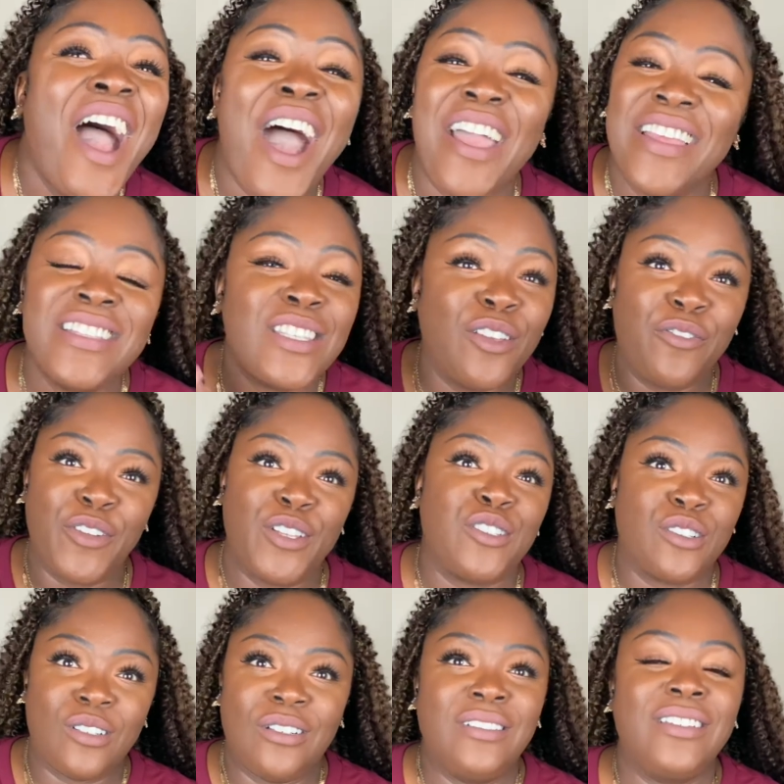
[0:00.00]
It's
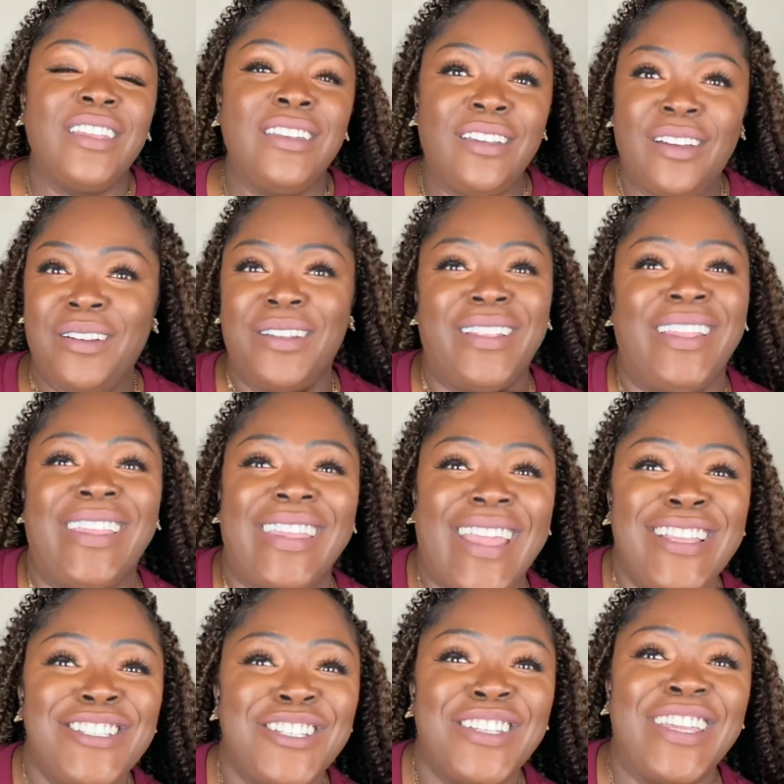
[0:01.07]
official, you know, in
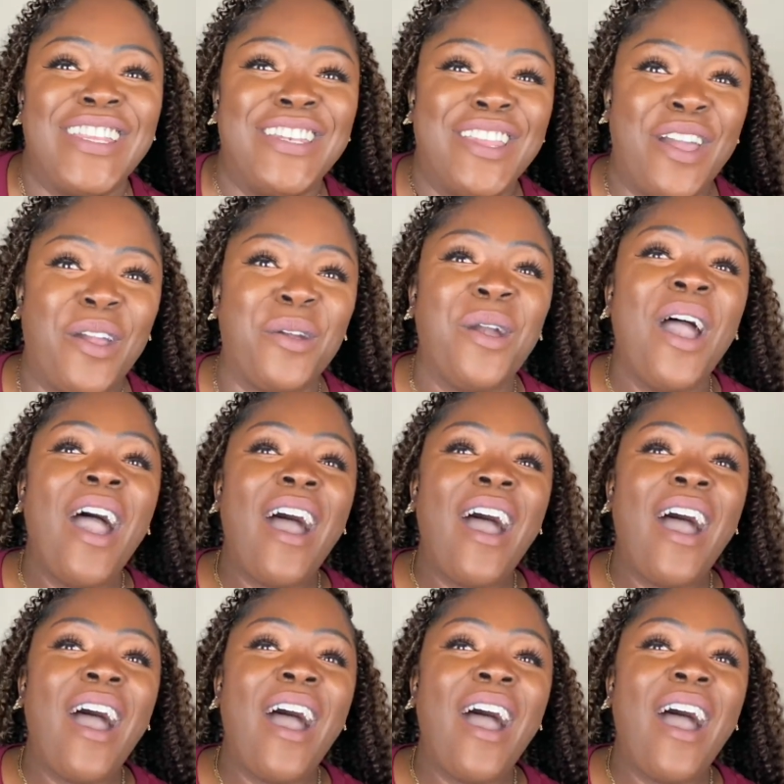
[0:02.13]
case you didn't know.